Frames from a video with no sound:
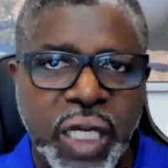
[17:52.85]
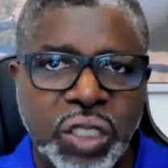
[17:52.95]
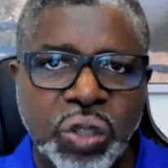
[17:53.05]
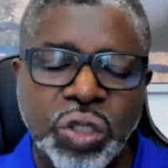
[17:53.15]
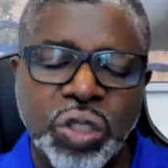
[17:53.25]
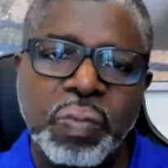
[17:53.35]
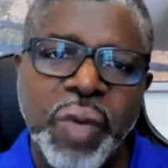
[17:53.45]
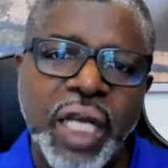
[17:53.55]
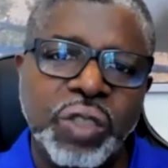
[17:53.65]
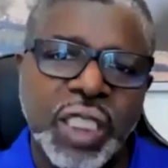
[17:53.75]
So there's a
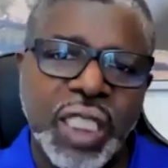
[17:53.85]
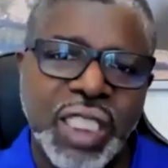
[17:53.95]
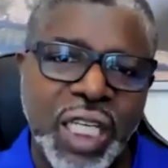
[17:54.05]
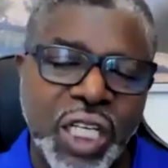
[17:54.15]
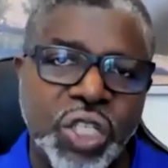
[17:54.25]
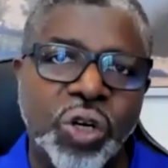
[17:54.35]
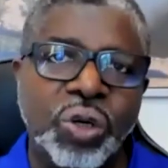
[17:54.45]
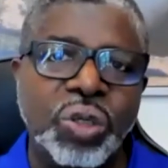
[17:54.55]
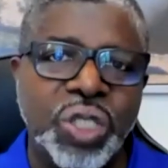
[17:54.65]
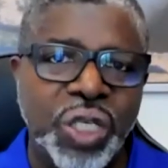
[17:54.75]
metric that's internal
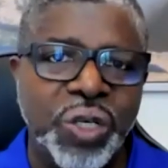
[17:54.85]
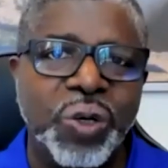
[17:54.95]
to your